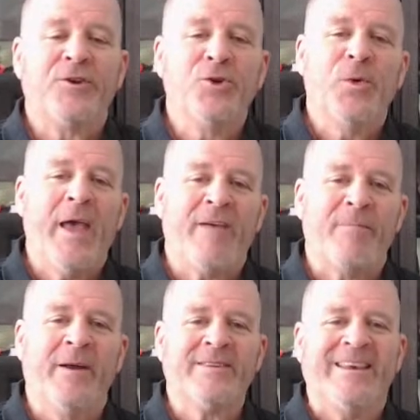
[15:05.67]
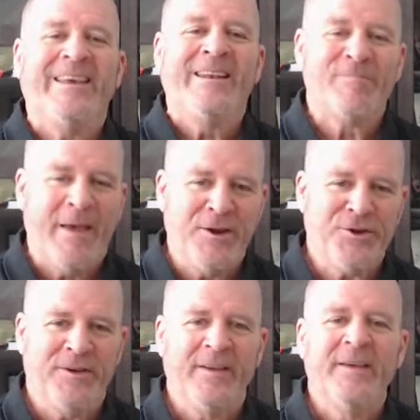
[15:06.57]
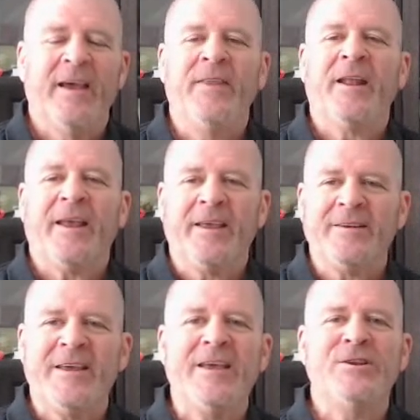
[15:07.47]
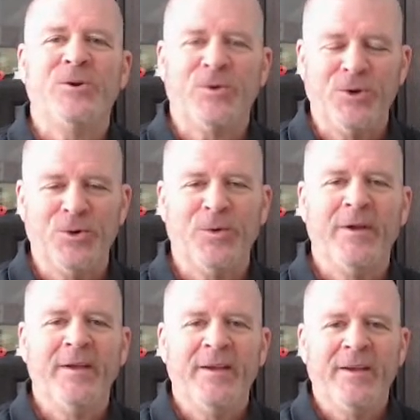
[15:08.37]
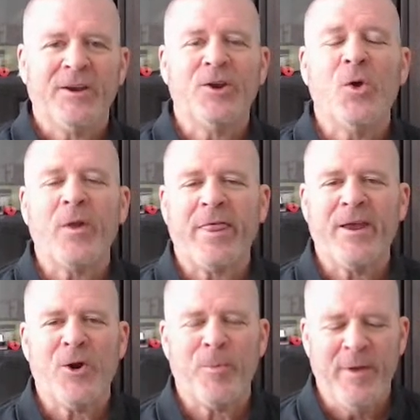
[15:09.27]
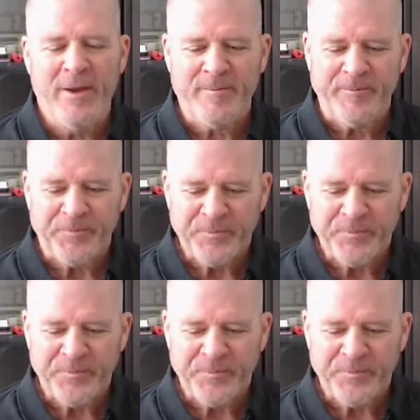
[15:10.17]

at 2.5 months inpatient, and then I continue to go to therapy